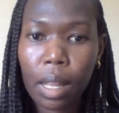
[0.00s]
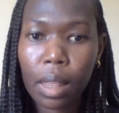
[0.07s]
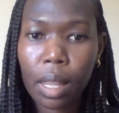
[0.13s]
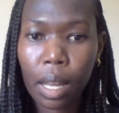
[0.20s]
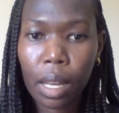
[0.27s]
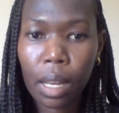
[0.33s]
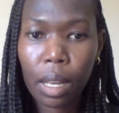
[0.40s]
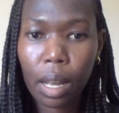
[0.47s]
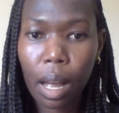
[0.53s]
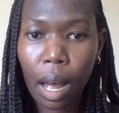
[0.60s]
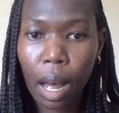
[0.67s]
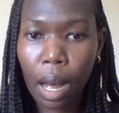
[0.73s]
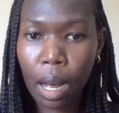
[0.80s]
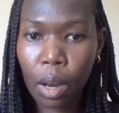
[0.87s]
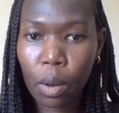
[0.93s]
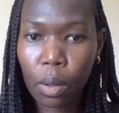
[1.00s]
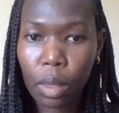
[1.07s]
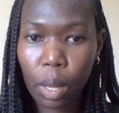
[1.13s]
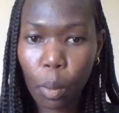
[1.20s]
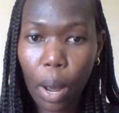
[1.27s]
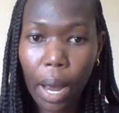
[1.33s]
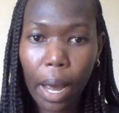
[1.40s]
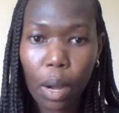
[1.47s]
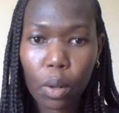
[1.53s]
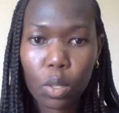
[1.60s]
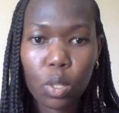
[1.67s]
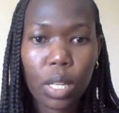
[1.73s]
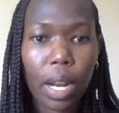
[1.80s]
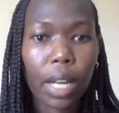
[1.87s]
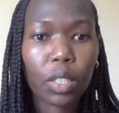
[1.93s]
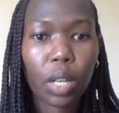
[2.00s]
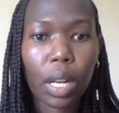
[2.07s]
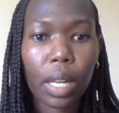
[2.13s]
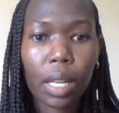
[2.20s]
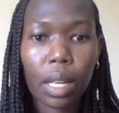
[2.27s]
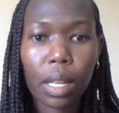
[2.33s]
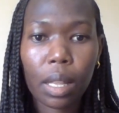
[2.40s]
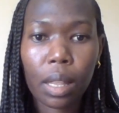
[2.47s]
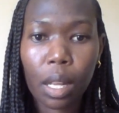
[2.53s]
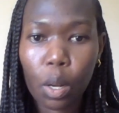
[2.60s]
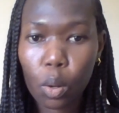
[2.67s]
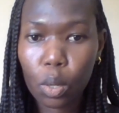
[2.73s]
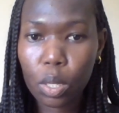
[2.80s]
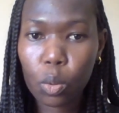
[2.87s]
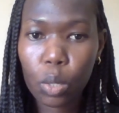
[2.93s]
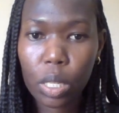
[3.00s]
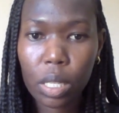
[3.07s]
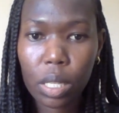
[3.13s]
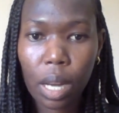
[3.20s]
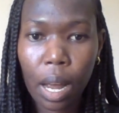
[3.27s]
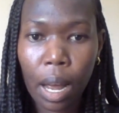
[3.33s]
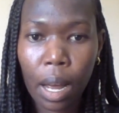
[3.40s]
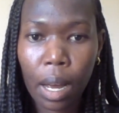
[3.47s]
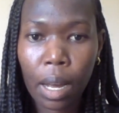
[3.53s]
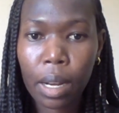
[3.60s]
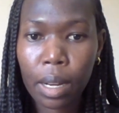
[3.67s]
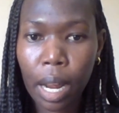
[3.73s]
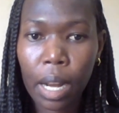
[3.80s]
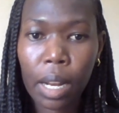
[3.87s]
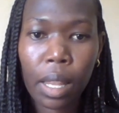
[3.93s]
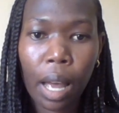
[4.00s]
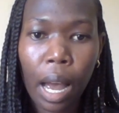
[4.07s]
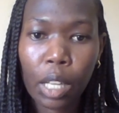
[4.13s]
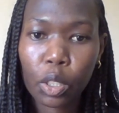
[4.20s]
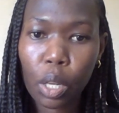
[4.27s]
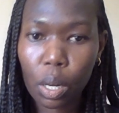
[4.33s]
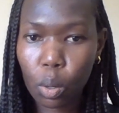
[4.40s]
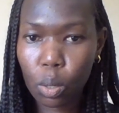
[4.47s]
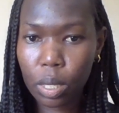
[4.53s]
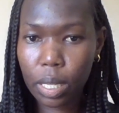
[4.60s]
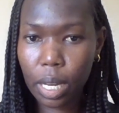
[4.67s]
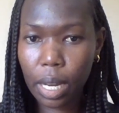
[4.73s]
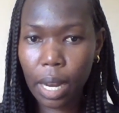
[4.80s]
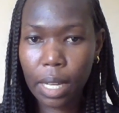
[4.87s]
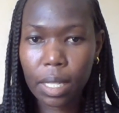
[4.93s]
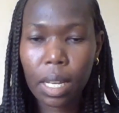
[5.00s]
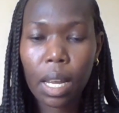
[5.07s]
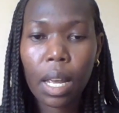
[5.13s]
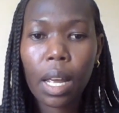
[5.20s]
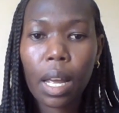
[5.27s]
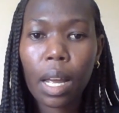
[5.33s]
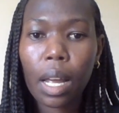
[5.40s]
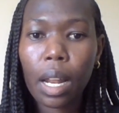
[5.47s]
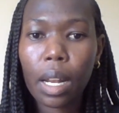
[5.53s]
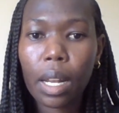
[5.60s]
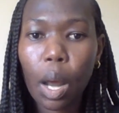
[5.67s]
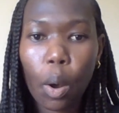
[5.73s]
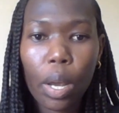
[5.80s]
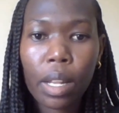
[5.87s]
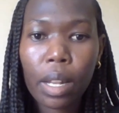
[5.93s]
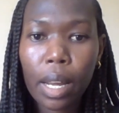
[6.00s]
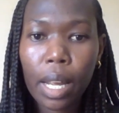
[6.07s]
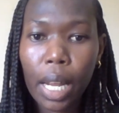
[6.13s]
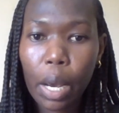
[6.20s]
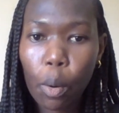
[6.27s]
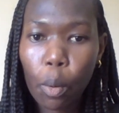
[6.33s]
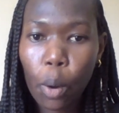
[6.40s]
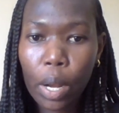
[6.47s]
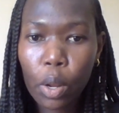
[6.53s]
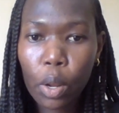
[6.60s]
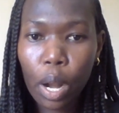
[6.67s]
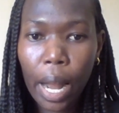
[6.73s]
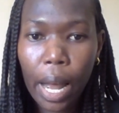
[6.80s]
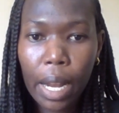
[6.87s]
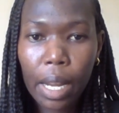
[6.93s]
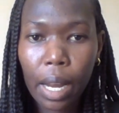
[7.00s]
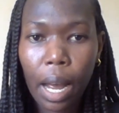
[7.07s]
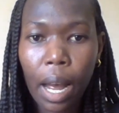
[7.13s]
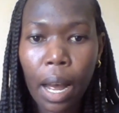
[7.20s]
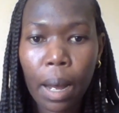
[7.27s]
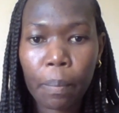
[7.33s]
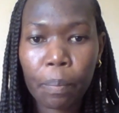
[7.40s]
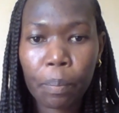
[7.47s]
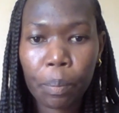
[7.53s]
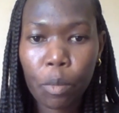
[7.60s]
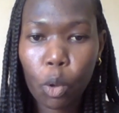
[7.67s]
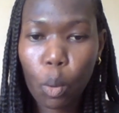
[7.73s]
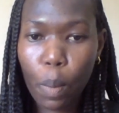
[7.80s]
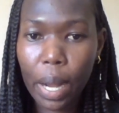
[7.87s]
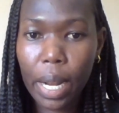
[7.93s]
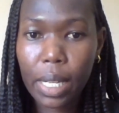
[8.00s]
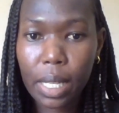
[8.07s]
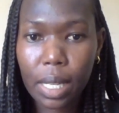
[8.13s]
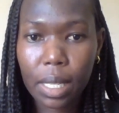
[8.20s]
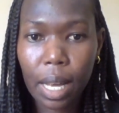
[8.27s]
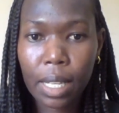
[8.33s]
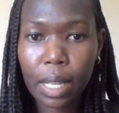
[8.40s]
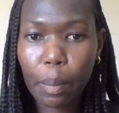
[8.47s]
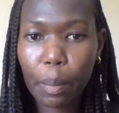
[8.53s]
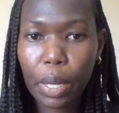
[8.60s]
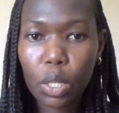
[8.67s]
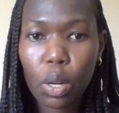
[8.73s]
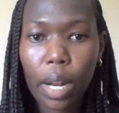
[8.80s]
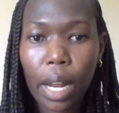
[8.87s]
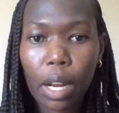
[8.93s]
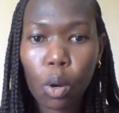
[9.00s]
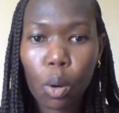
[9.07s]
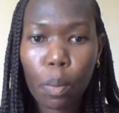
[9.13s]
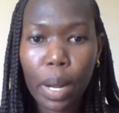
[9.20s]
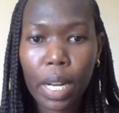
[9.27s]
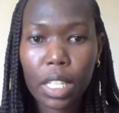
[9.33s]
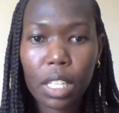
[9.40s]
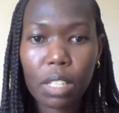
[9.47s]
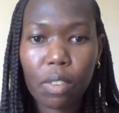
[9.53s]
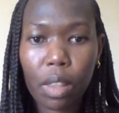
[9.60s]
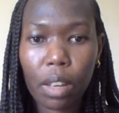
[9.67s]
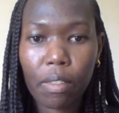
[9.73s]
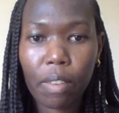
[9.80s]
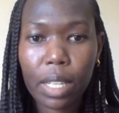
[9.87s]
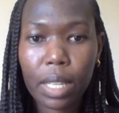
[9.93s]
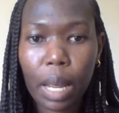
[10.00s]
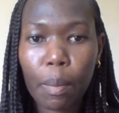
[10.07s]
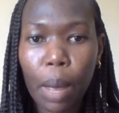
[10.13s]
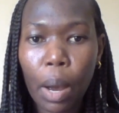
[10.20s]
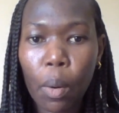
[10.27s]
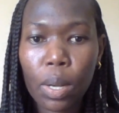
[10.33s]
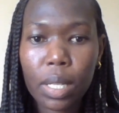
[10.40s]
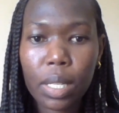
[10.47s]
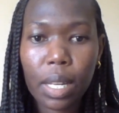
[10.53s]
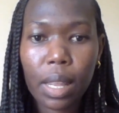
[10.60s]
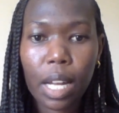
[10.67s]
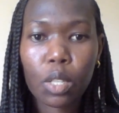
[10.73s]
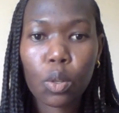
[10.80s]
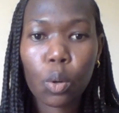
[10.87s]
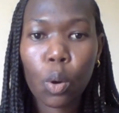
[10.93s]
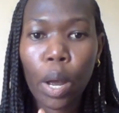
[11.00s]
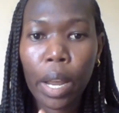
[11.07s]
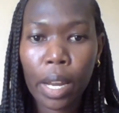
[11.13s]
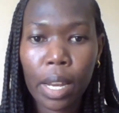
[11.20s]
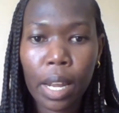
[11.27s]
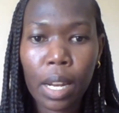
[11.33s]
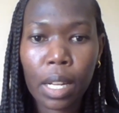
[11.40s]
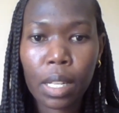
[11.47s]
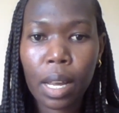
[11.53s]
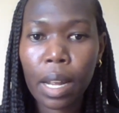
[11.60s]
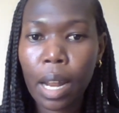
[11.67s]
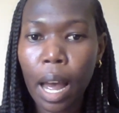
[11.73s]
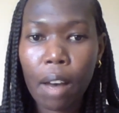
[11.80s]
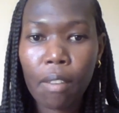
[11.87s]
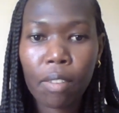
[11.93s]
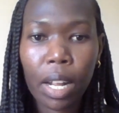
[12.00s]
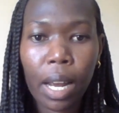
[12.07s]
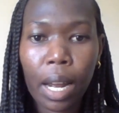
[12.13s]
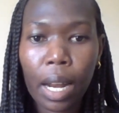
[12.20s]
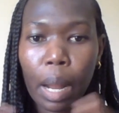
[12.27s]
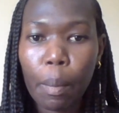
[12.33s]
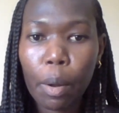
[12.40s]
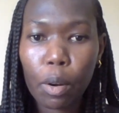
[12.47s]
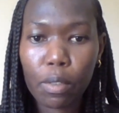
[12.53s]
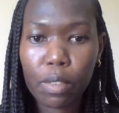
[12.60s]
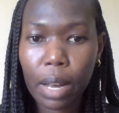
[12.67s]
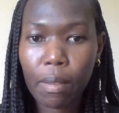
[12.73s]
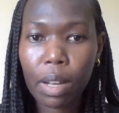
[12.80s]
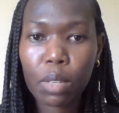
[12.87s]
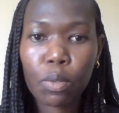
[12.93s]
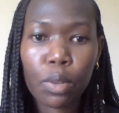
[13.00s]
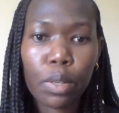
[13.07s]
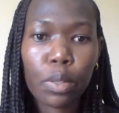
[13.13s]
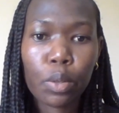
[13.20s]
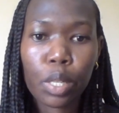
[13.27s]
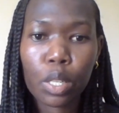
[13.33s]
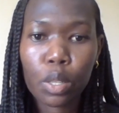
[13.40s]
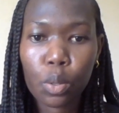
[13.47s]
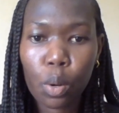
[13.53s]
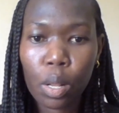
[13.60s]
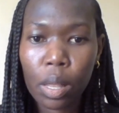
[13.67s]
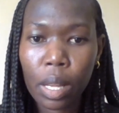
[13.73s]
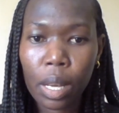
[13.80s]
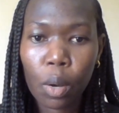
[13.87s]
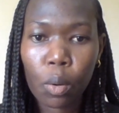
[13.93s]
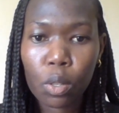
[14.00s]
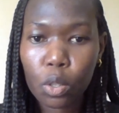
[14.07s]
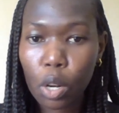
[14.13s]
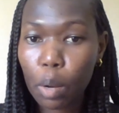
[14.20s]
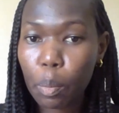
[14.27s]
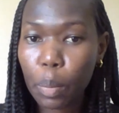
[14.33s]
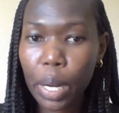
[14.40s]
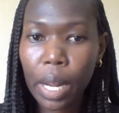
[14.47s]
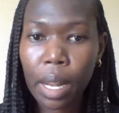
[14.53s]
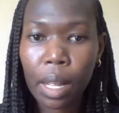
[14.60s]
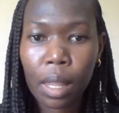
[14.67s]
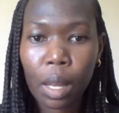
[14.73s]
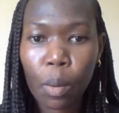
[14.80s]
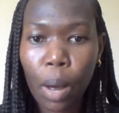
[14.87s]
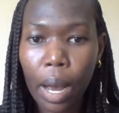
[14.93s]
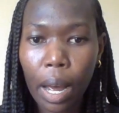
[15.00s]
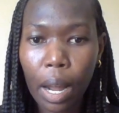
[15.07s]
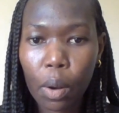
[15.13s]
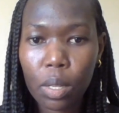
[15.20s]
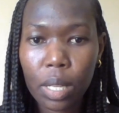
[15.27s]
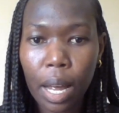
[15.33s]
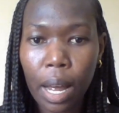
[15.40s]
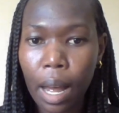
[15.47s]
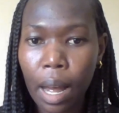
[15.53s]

the worker nodes, which are actually the nodes which run the actual containers. Now, when you're learning Kubernetes, as a person learning Kubernetes for the first time, I won't say that you go ahead and have like a number of servers for you to install the control plane and the worker nodes